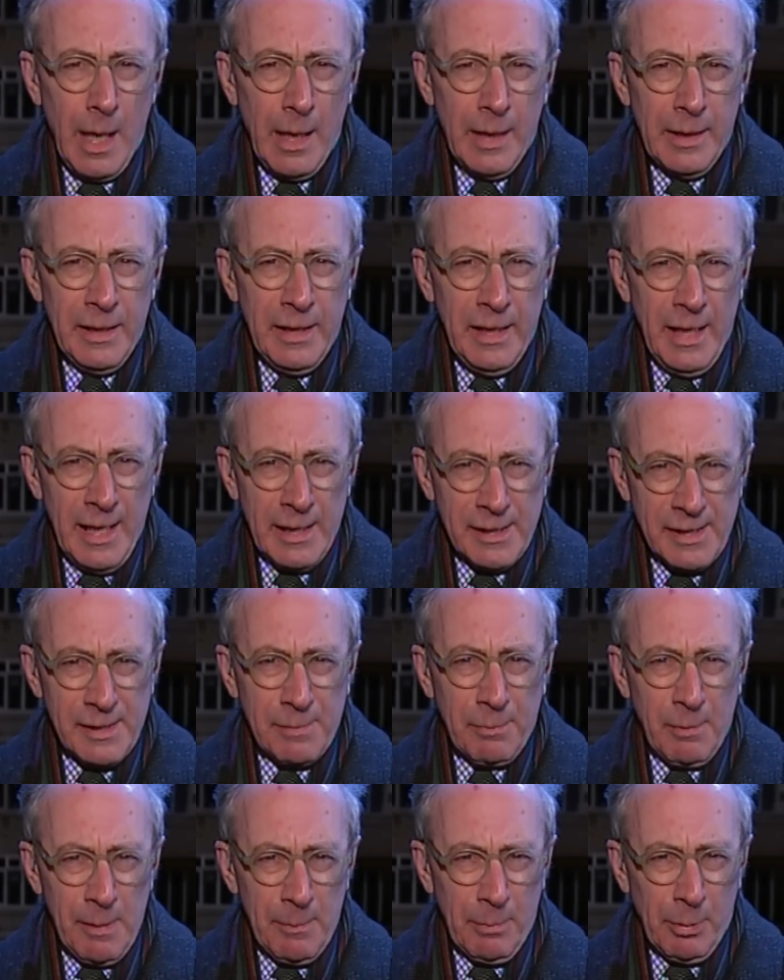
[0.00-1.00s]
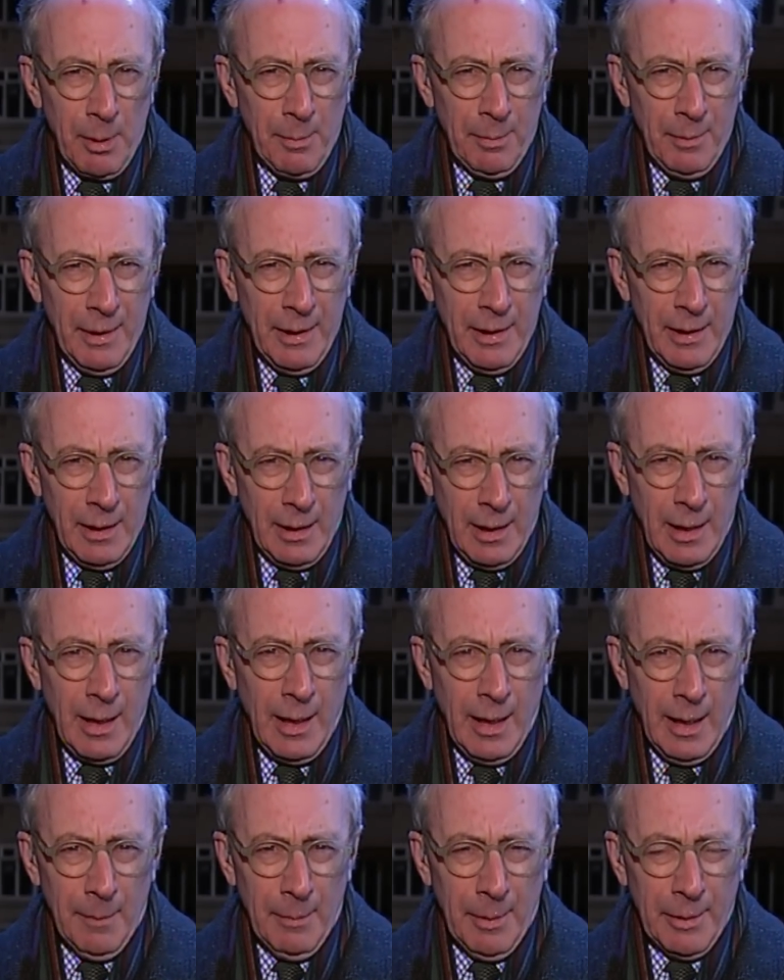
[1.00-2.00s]
Yes, we probably
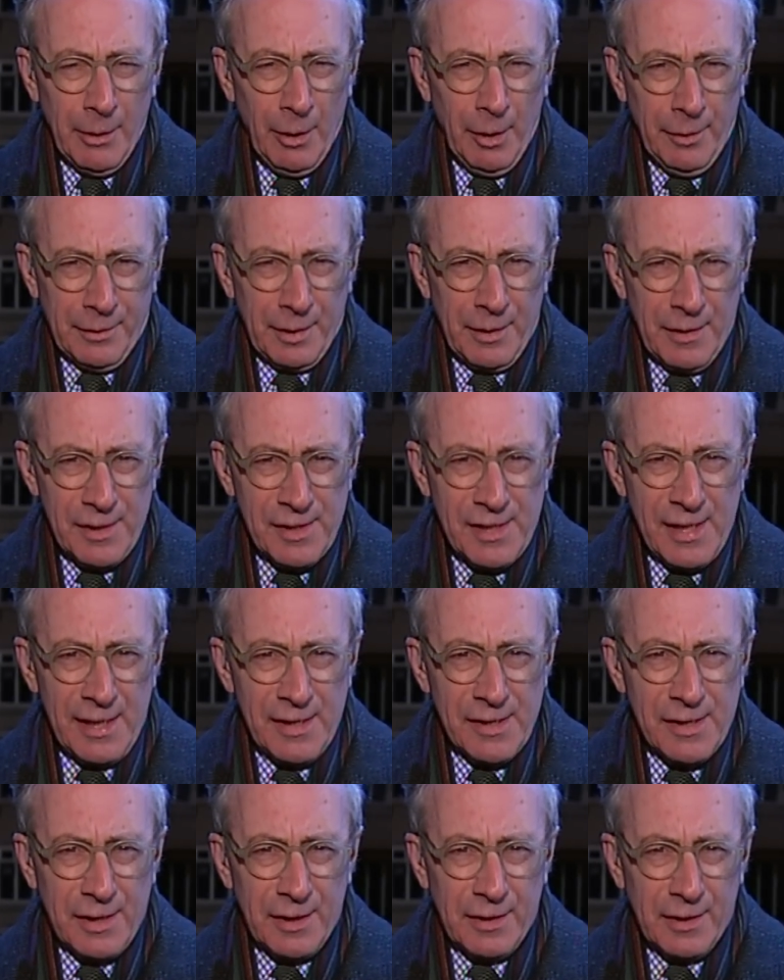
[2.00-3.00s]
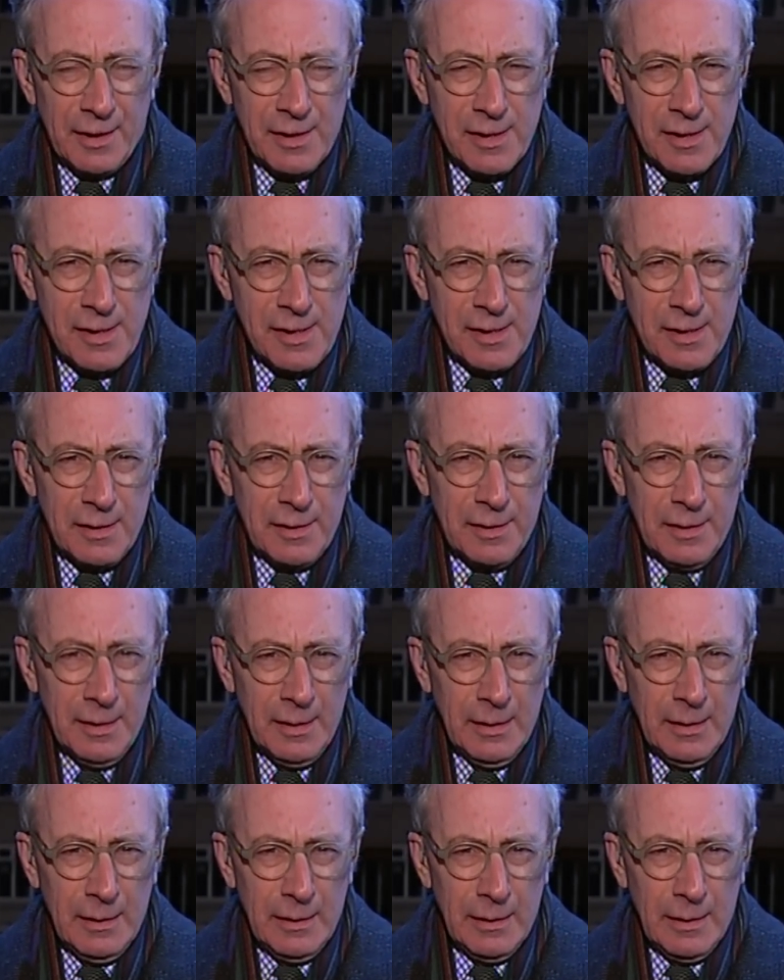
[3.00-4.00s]
are, but not in the sense that existed
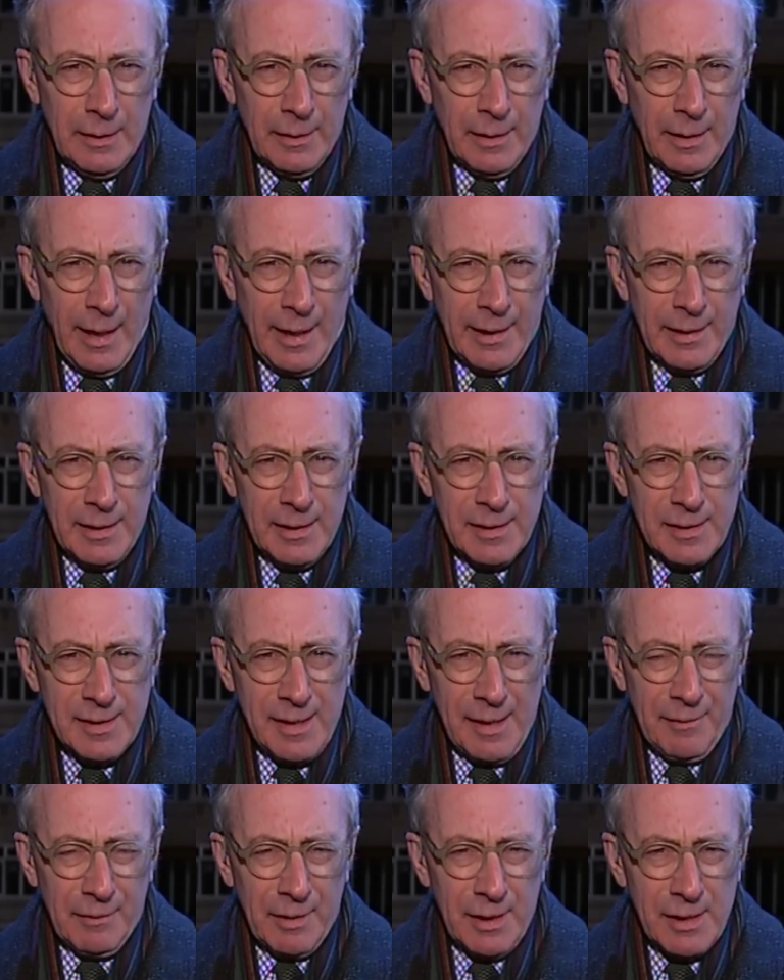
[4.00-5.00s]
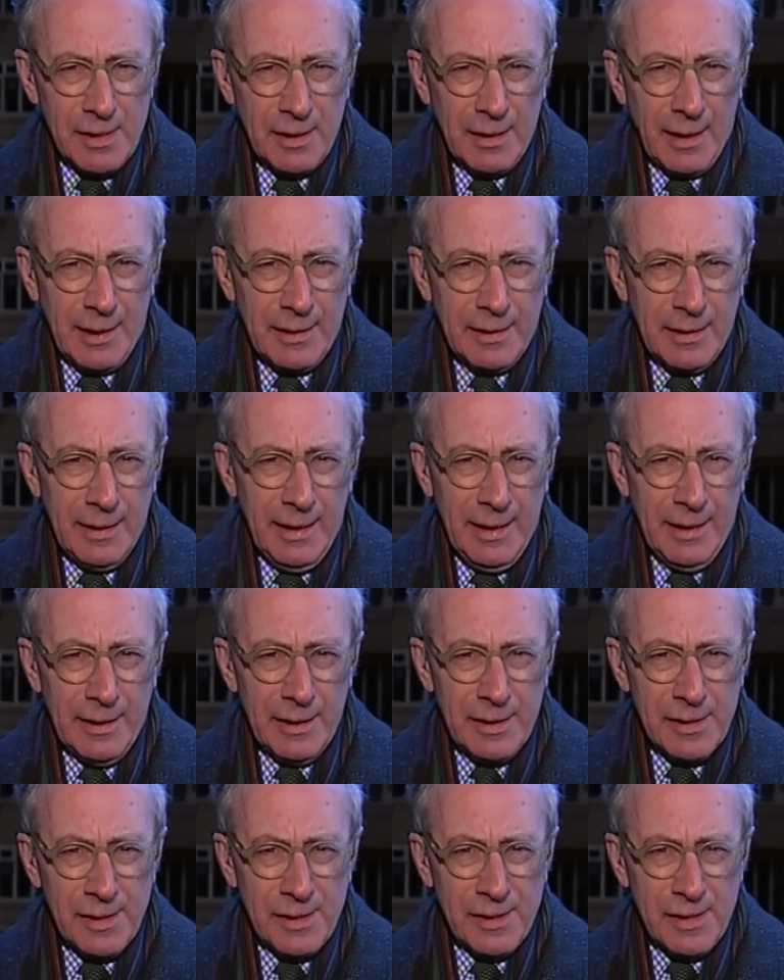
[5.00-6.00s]
in the 1970s and
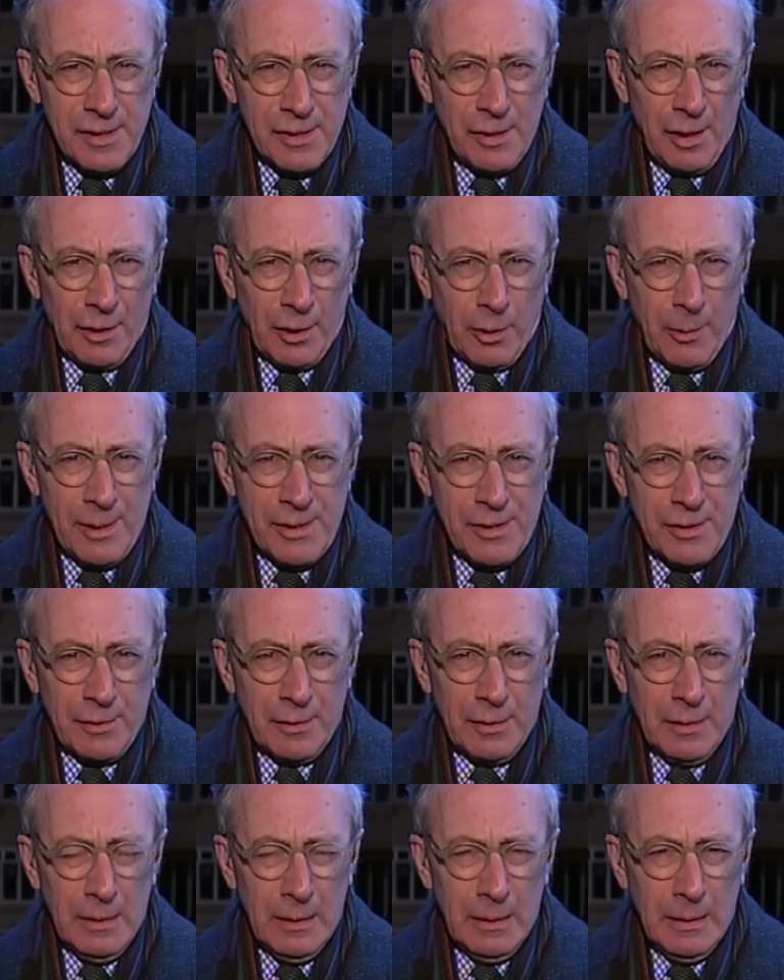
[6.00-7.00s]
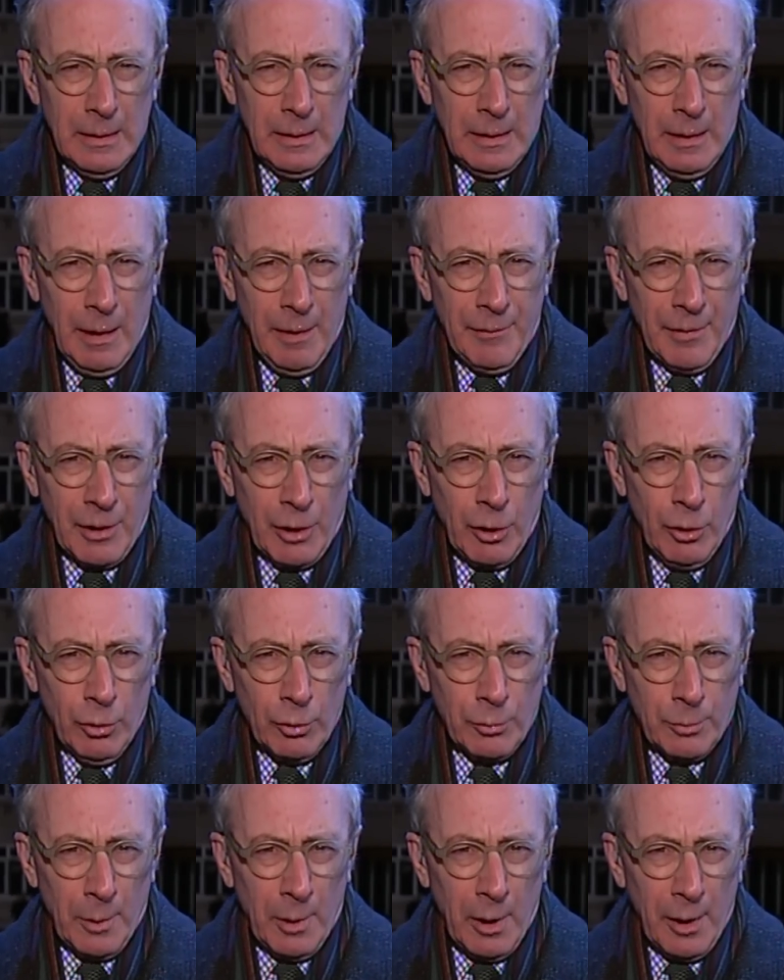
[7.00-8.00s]
1980s. This is not a question of a
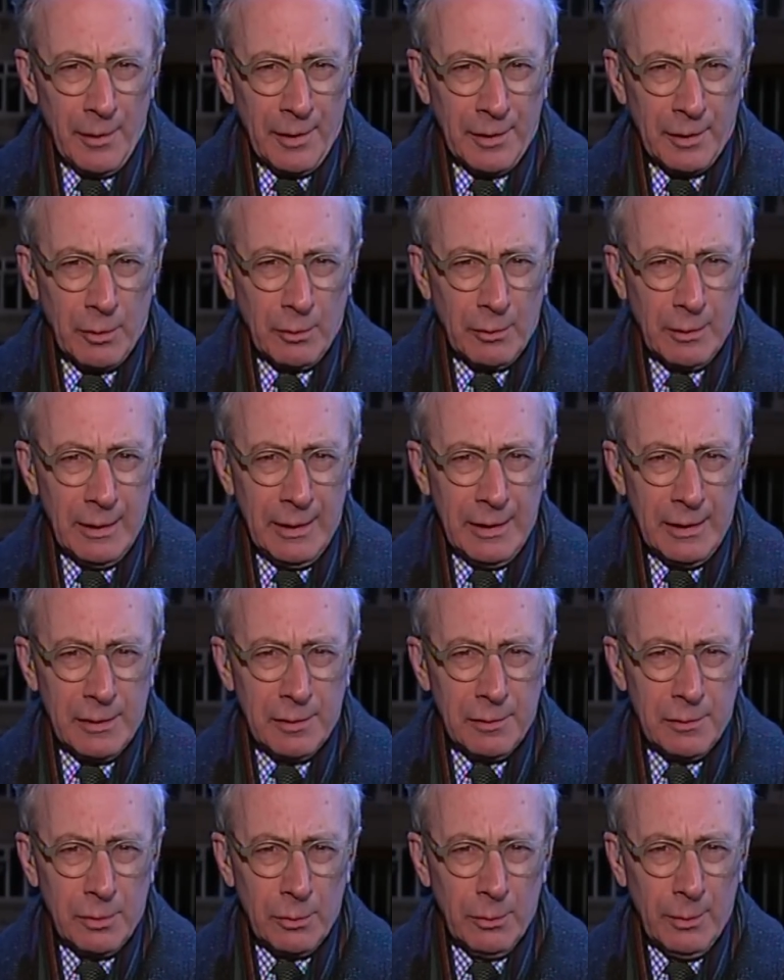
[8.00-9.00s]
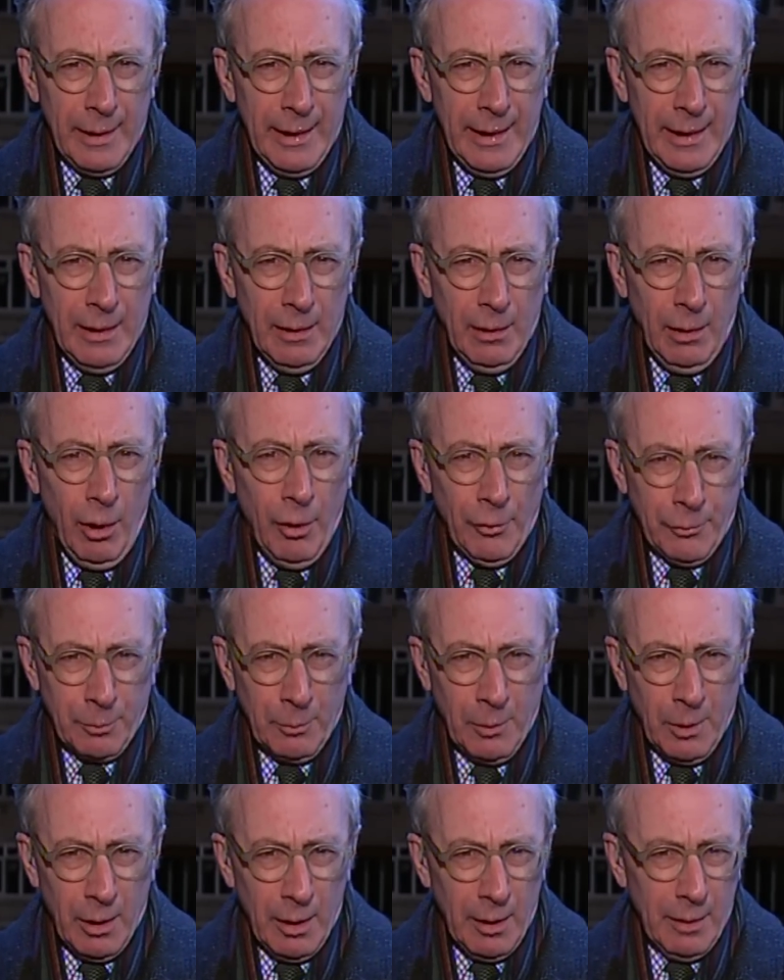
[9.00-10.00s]
Cold War that could lead to a hot
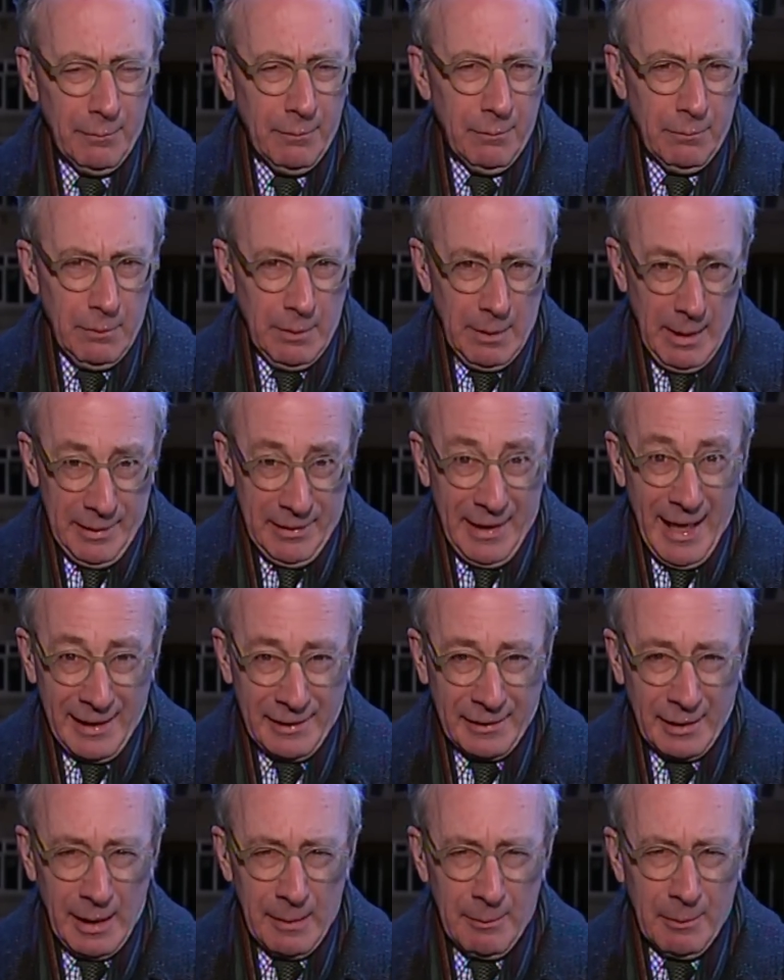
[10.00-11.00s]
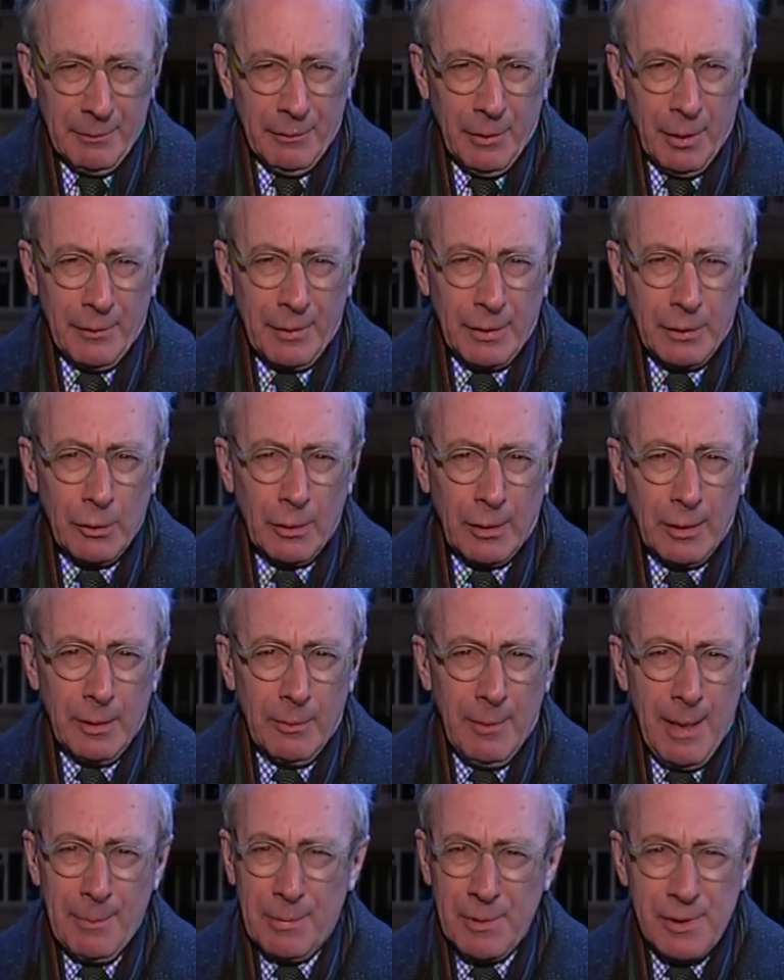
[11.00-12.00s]
war, at that time involving nuclear
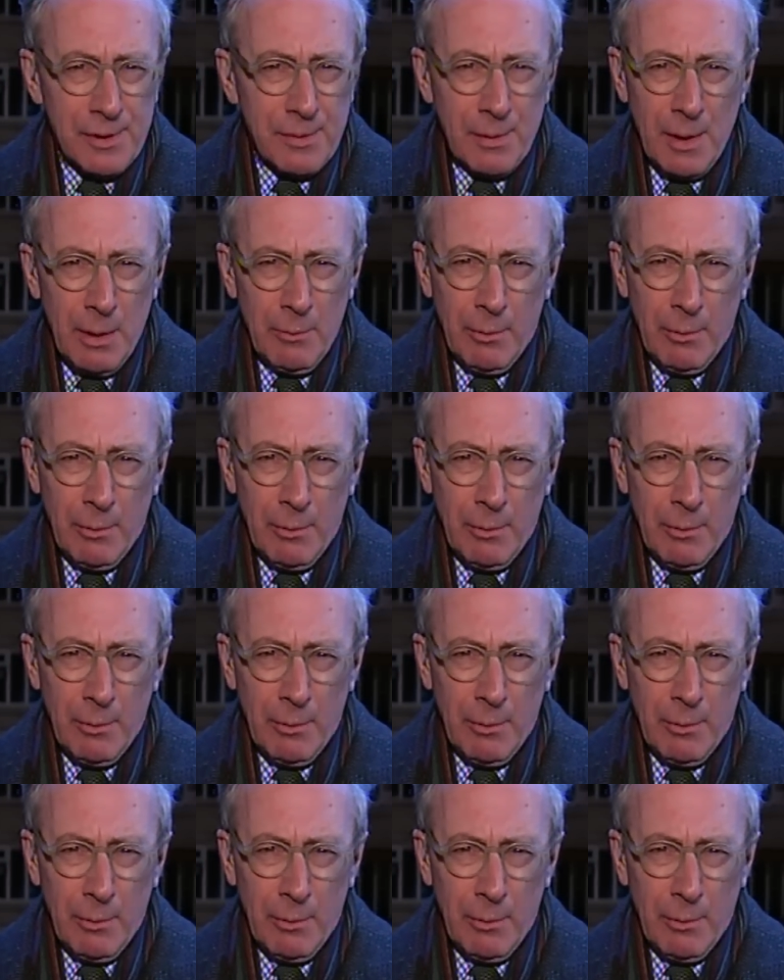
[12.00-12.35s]
weapons.